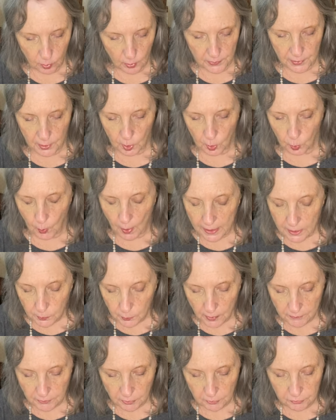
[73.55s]
where the great
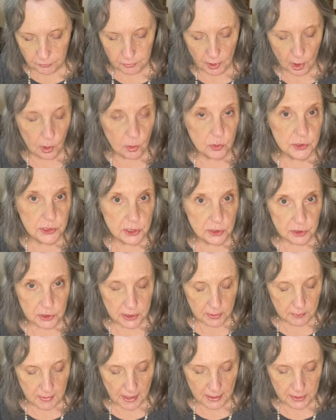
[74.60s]
river flows into
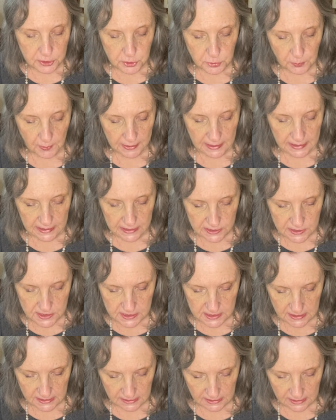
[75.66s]
the Mediterranean
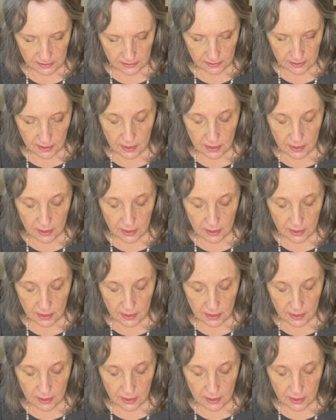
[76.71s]
Sea.